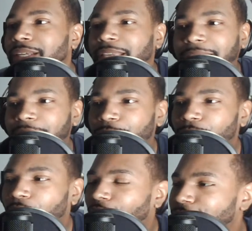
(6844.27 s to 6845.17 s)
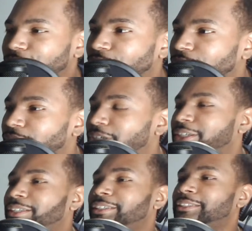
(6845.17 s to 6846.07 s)
Anywho, all right, y'all.
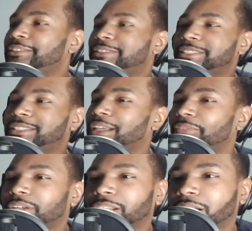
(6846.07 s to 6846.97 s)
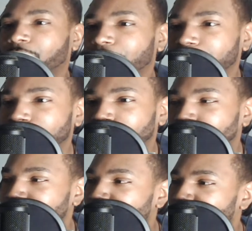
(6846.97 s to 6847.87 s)
It's 7 o'clock over here on the
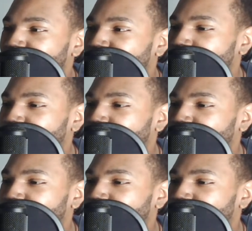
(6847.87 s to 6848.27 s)
West. We've been streaming